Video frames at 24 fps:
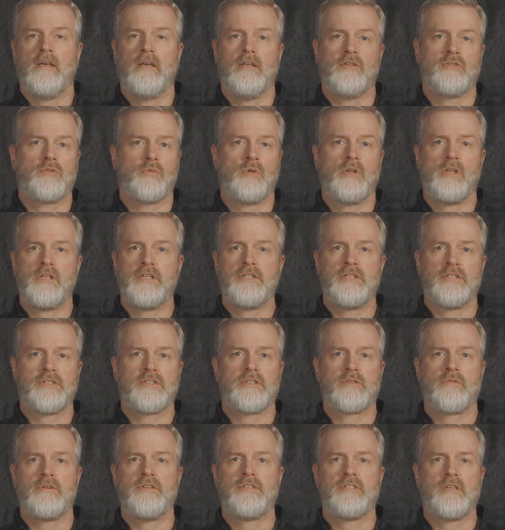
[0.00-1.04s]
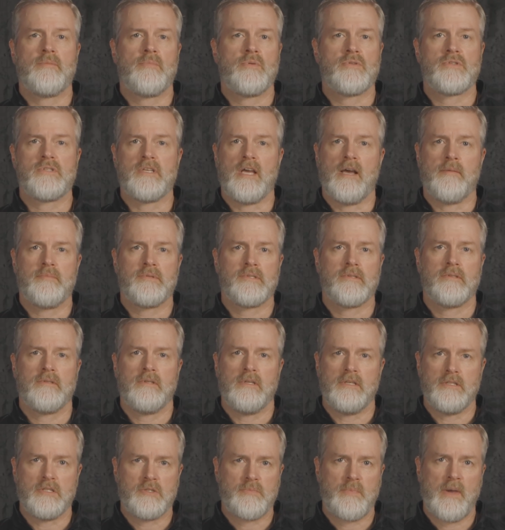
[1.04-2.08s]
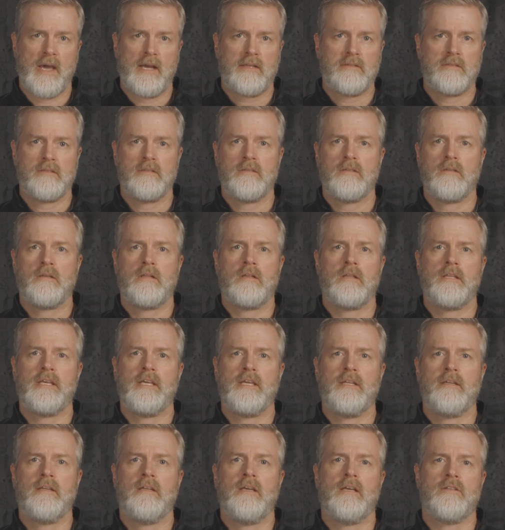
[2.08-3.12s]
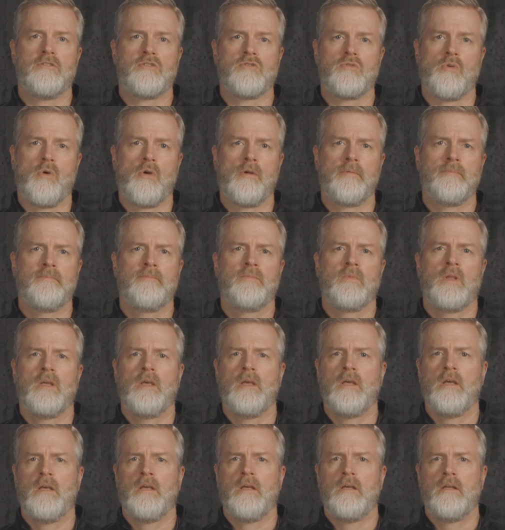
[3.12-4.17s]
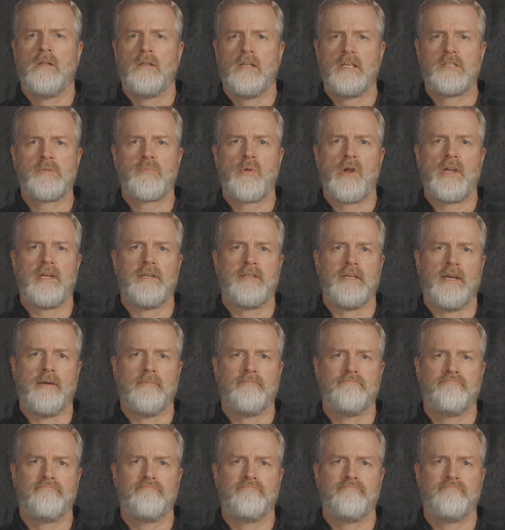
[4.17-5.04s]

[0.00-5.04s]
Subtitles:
It's really just 3 simple steps: inspect, clean, and store. Let's break it down.